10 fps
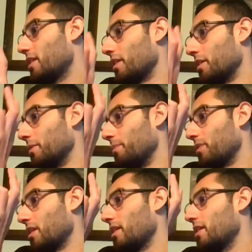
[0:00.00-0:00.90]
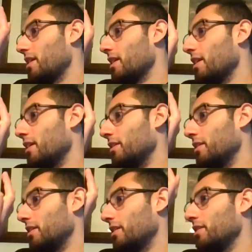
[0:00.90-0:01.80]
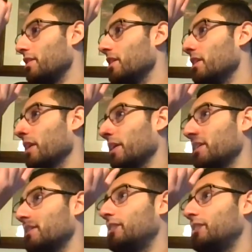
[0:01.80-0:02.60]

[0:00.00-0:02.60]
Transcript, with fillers: um, and the like